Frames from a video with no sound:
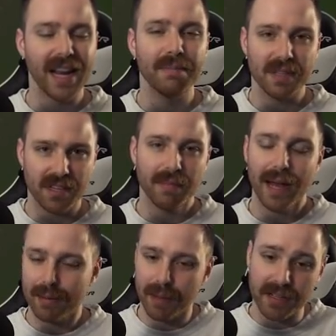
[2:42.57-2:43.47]
an NPC
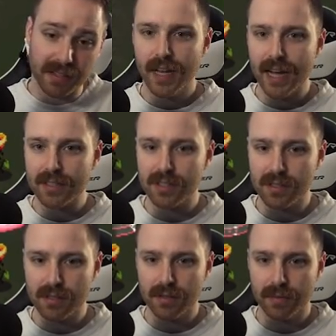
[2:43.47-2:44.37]
back at base.
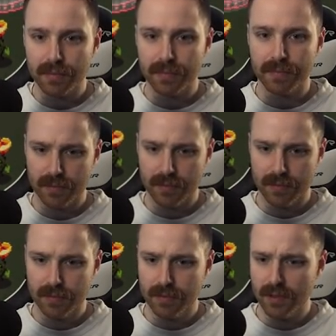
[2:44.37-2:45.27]
Next.
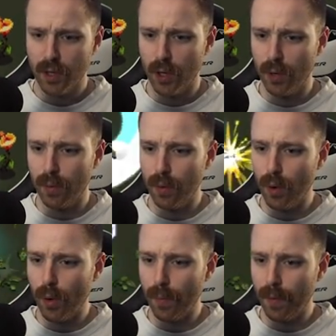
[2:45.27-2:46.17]
Oh,
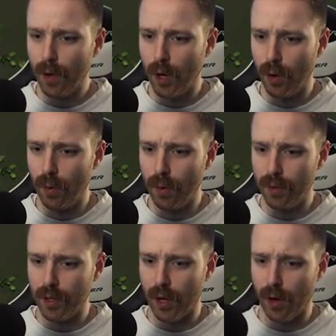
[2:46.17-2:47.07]

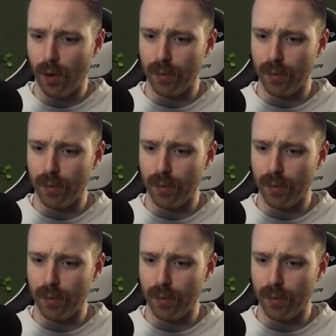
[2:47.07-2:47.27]
no.